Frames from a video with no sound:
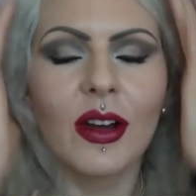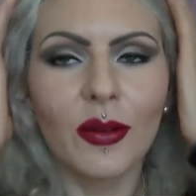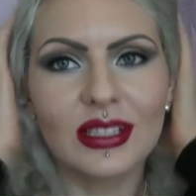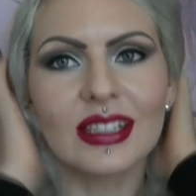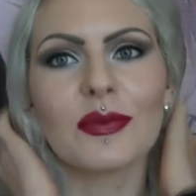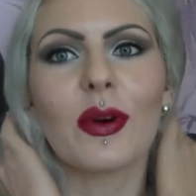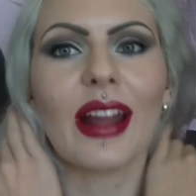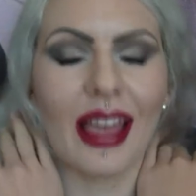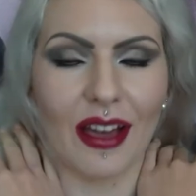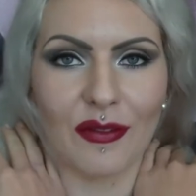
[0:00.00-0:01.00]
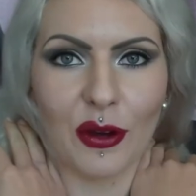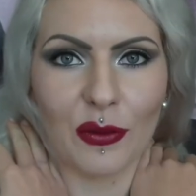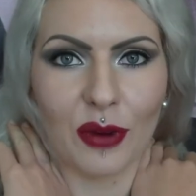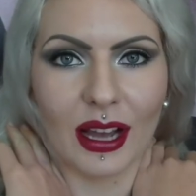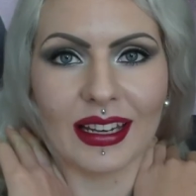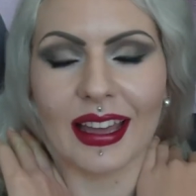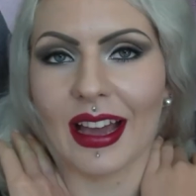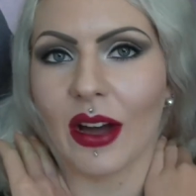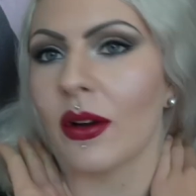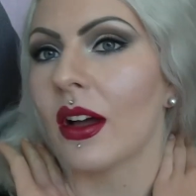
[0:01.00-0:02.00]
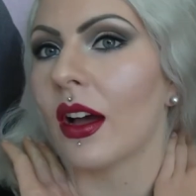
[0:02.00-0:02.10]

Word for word: which is what I have on right now.